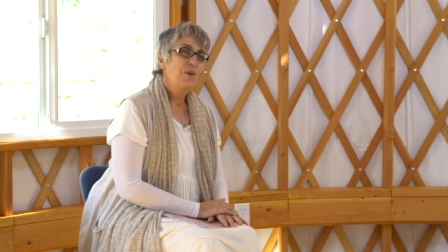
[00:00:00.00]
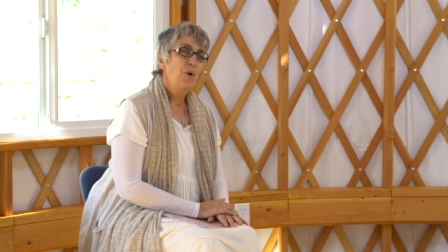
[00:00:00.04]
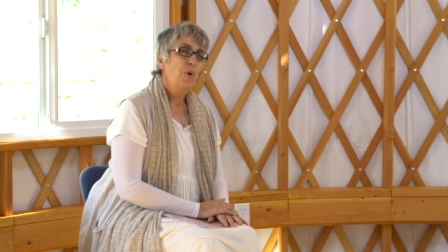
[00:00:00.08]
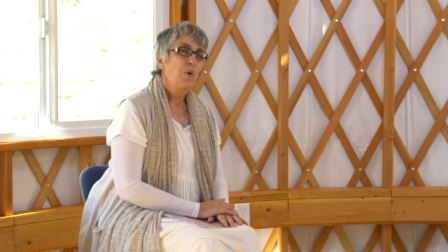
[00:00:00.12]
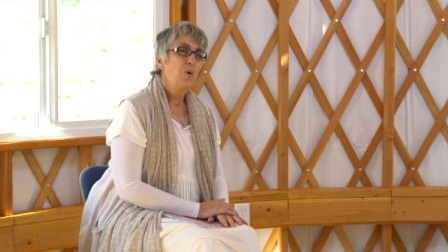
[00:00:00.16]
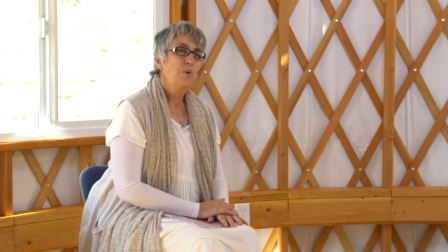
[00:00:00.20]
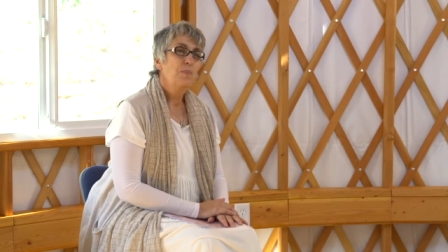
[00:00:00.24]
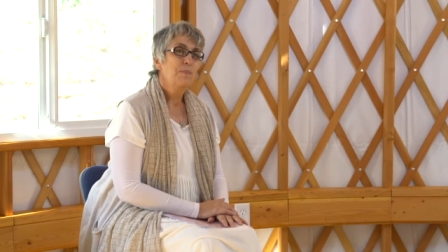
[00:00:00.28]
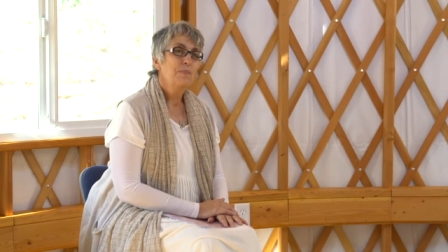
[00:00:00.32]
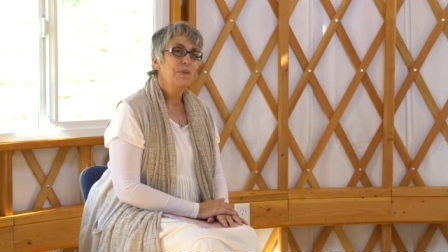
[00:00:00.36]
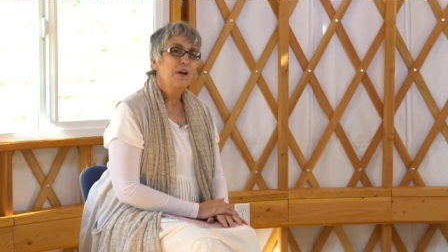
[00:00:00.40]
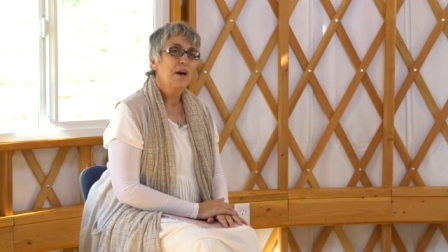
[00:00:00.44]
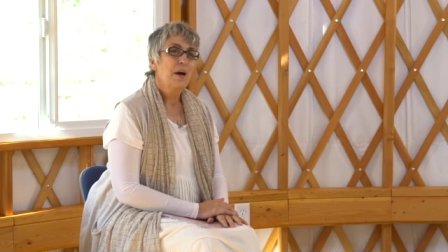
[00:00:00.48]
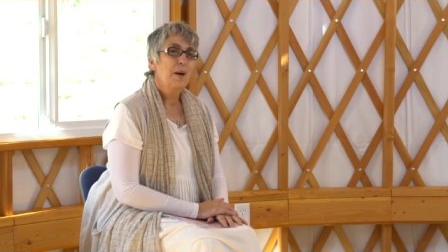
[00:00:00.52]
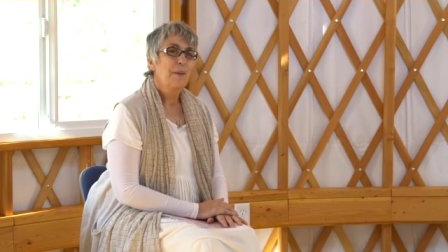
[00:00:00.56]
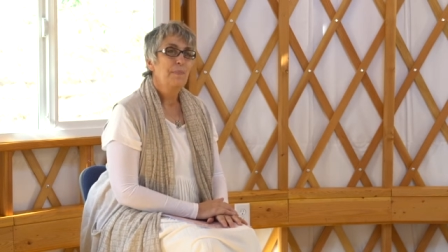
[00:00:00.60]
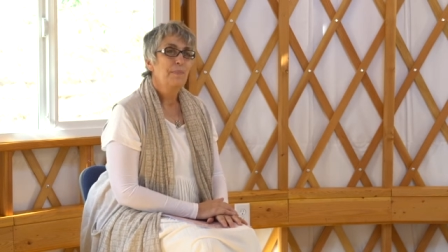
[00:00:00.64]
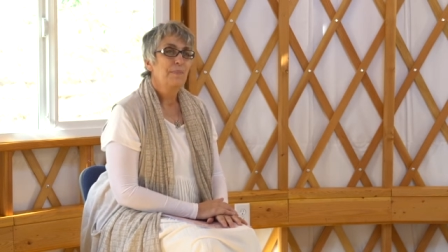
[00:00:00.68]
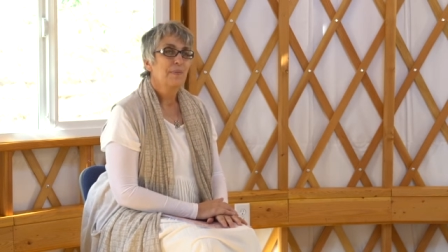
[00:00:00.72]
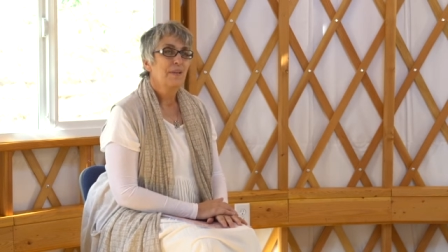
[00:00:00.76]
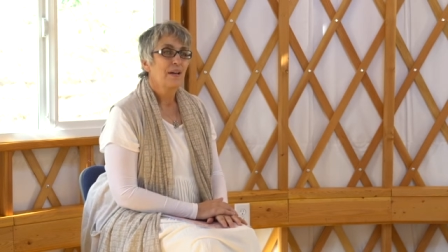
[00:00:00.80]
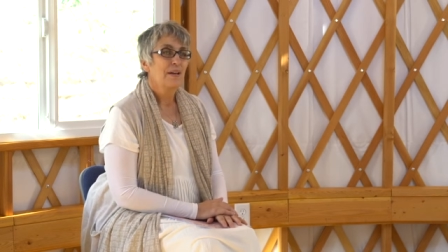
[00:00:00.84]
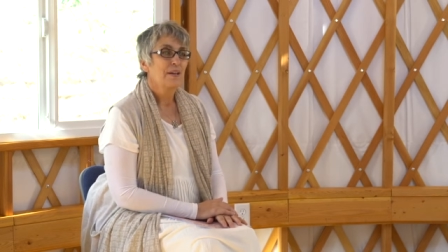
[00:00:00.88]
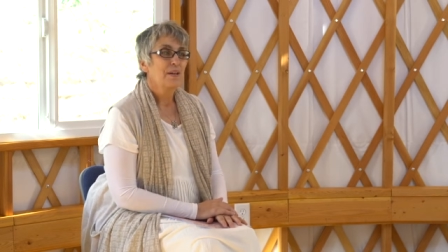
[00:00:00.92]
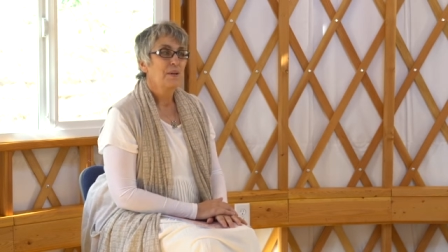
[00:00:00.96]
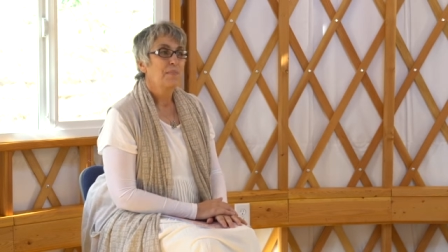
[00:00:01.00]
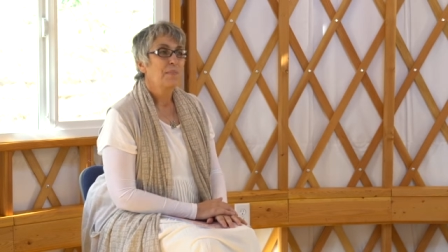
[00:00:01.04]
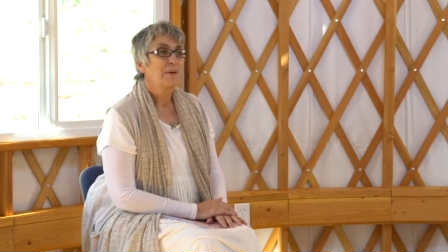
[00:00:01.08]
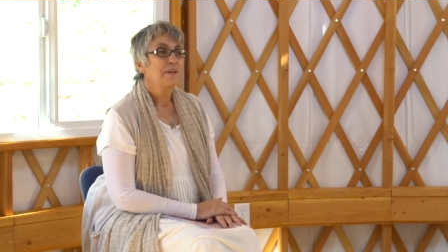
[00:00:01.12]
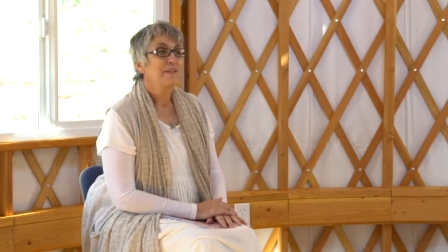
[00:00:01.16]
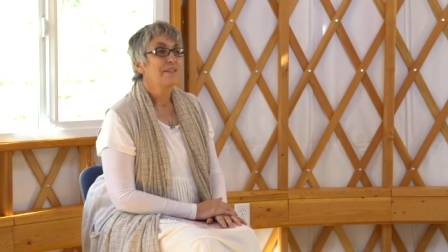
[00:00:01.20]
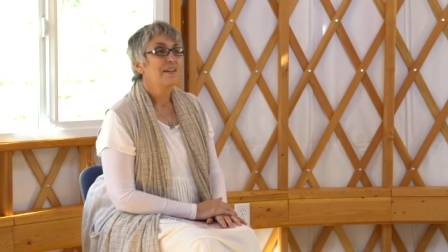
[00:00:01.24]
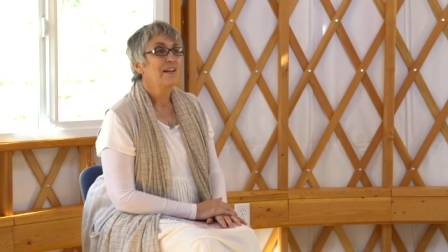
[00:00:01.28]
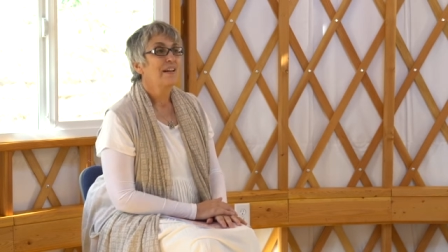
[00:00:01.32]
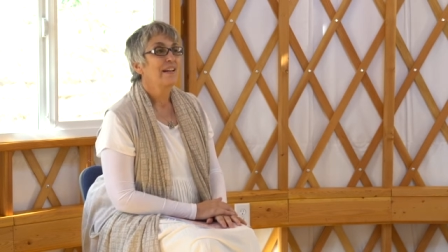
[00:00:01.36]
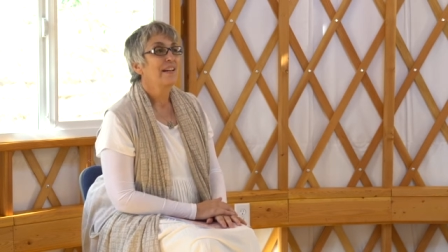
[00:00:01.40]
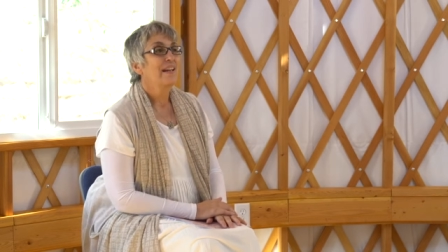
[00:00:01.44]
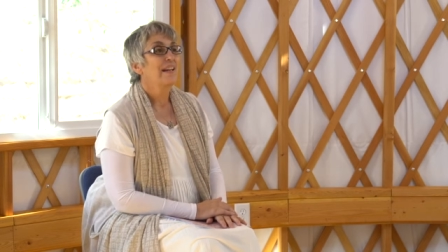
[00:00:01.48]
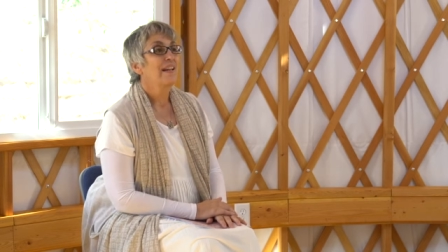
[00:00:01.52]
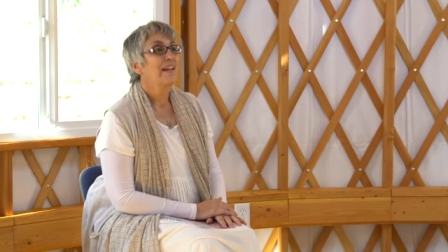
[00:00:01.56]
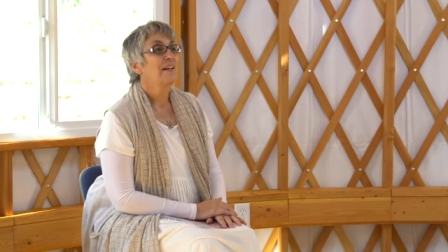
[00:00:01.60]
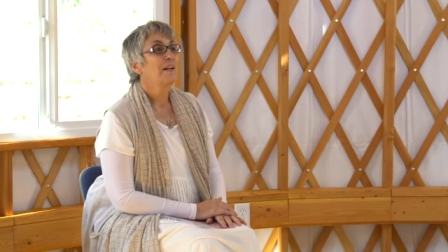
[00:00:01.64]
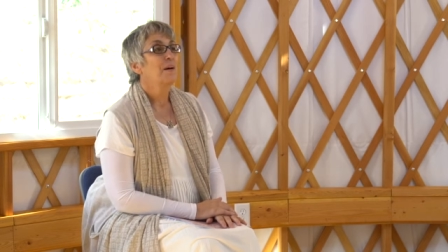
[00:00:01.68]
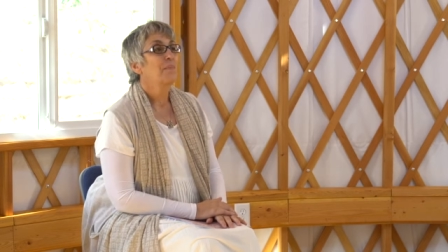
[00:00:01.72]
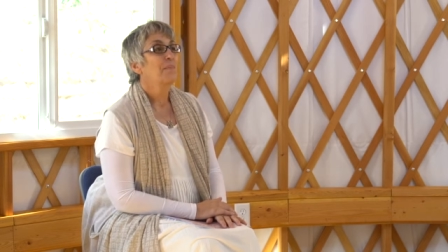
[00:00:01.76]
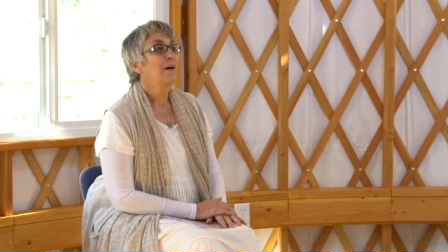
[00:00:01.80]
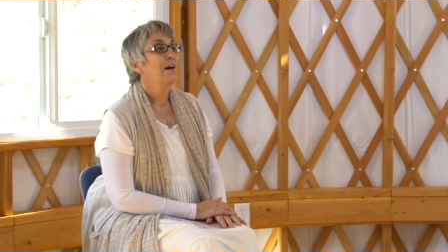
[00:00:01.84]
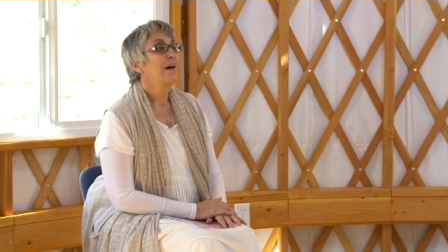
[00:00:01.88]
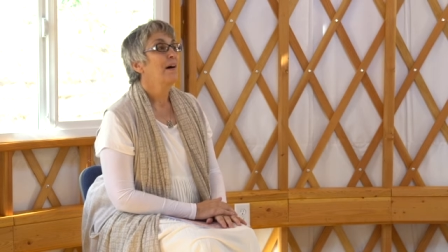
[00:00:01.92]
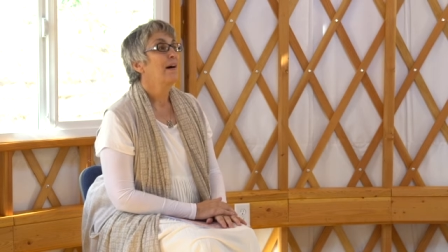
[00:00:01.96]
Om Gam Ganapataye
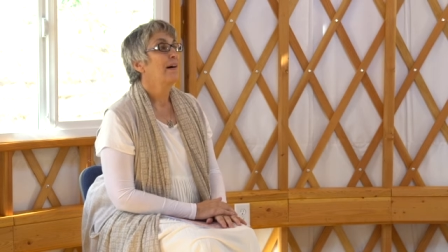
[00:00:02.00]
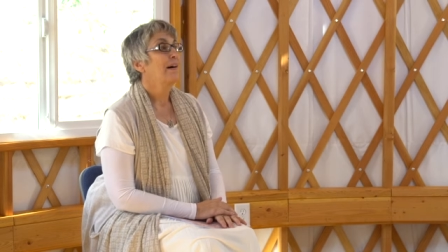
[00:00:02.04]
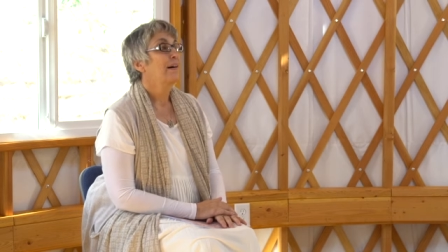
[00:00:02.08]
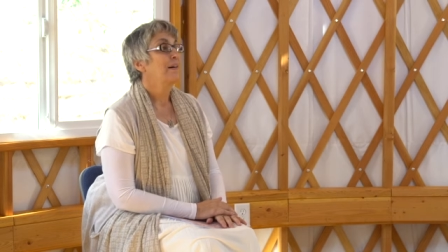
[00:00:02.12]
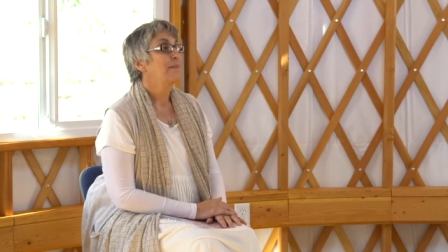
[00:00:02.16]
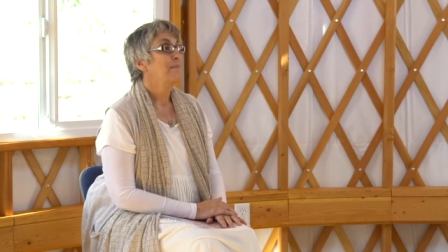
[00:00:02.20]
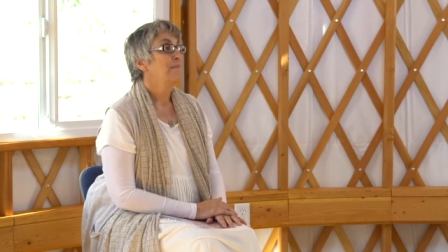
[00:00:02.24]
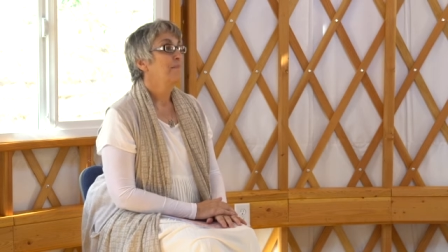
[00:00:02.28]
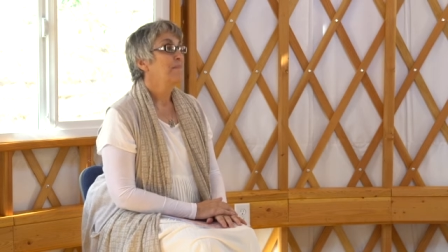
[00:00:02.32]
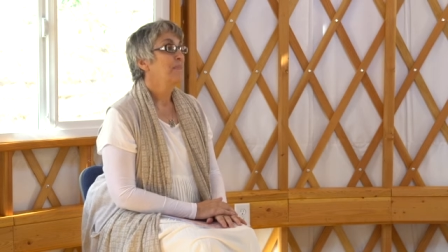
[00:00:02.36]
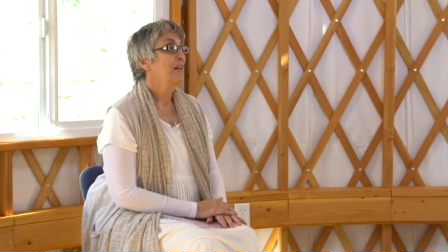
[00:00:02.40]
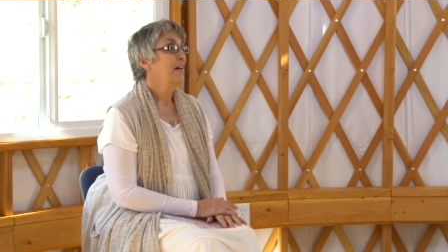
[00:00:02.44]
Namaha.